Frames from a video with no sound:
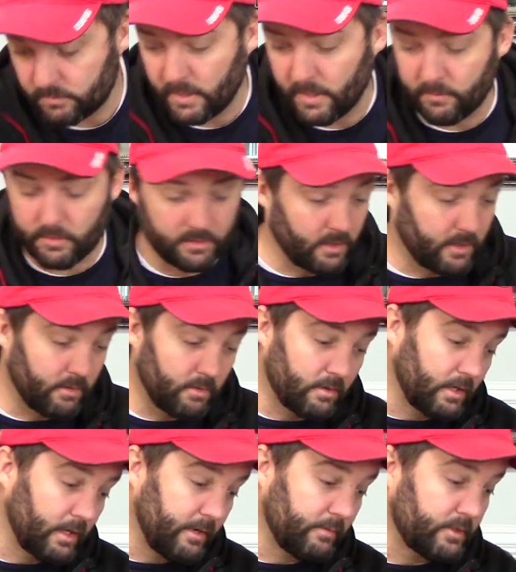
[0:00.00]
ever I don't
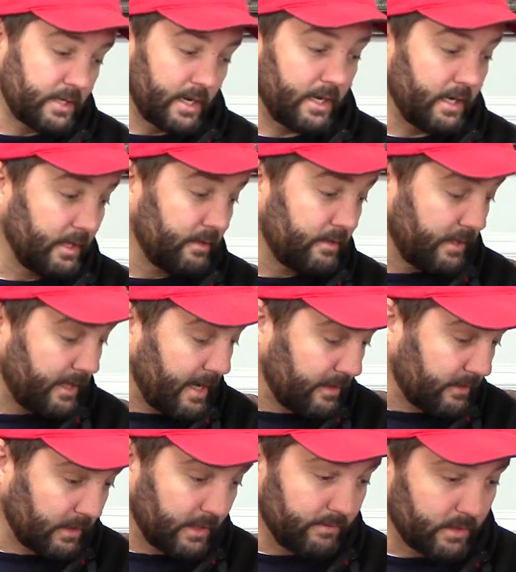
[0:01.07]
hardly ever take anything
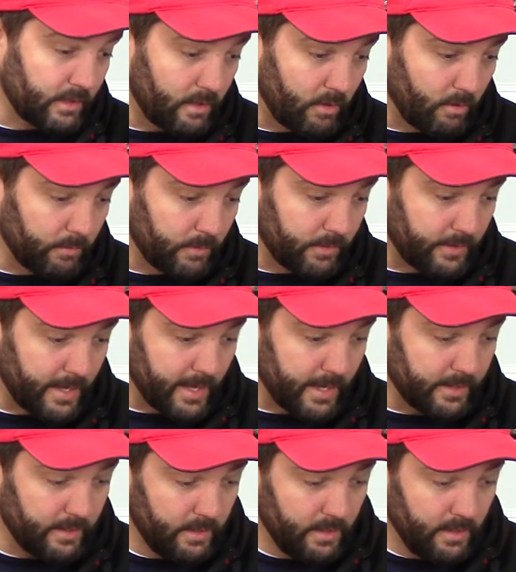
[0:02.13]
out and leave it at home on
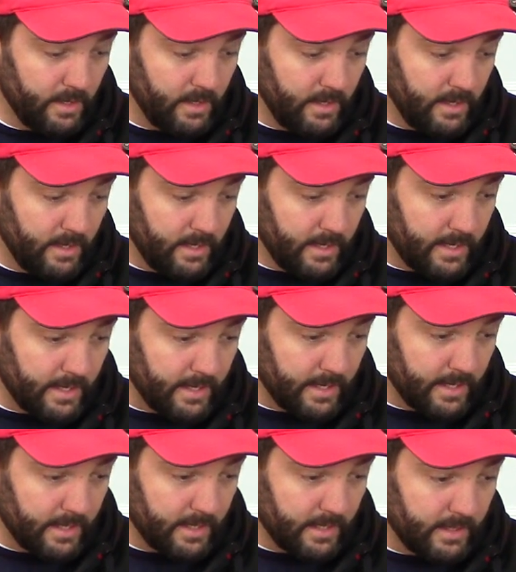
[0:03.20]
that.
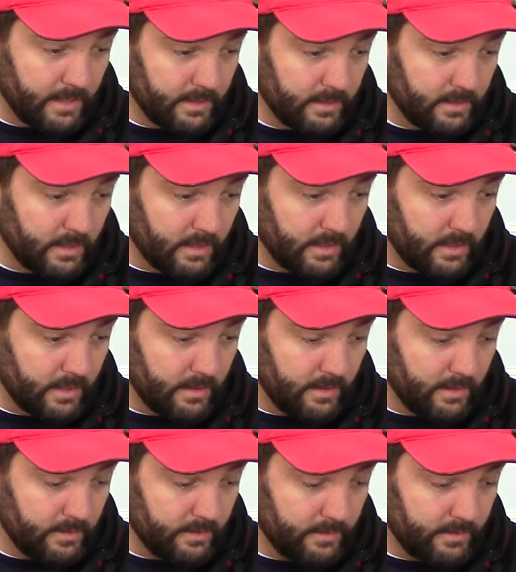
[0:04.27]
And
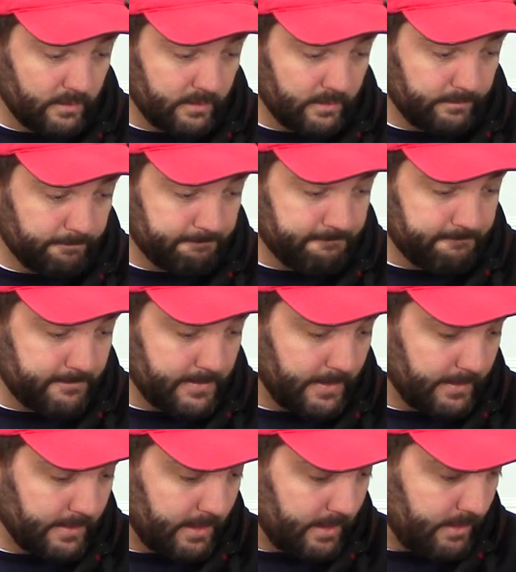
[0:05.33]
uh,
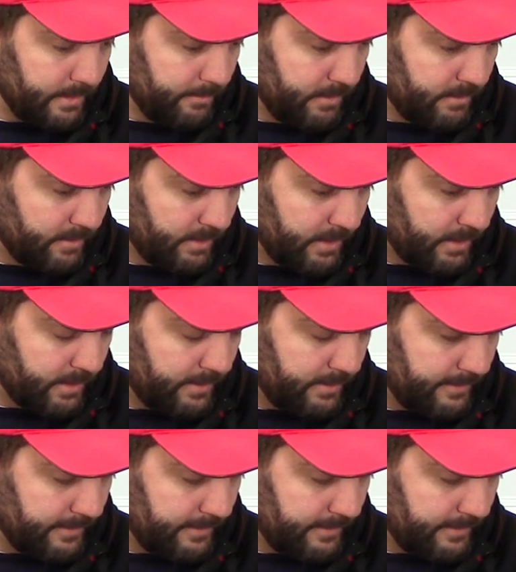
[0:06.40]
let me think.